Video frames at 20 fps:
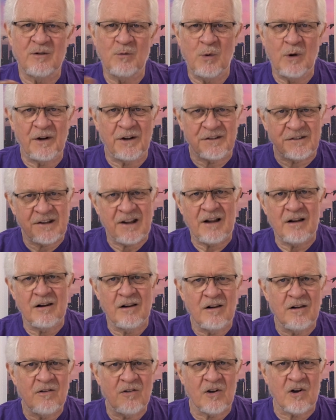will
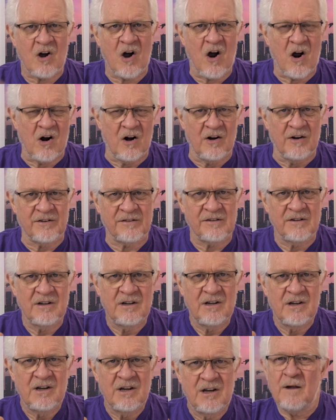sell the cars.
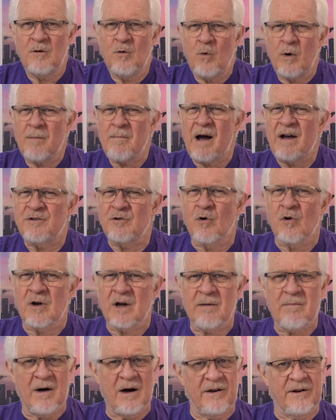What am I
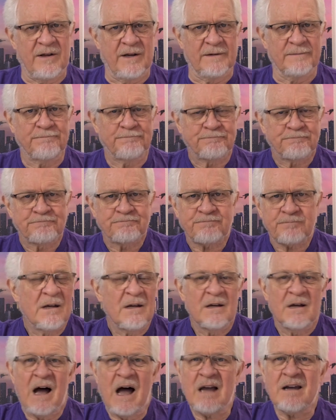talking about here?
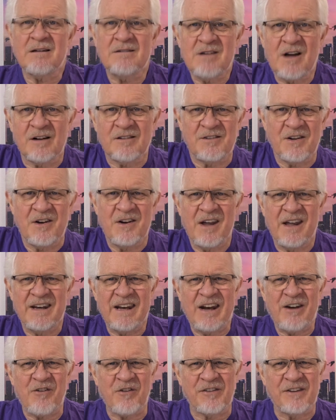I conducted an
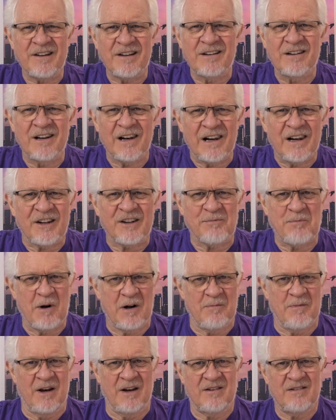interesting little
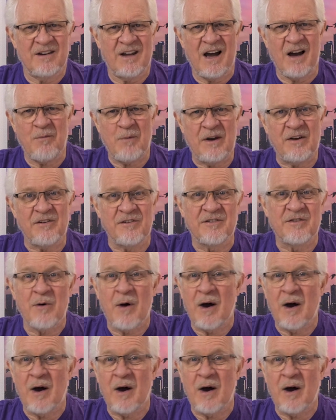experiment. I went into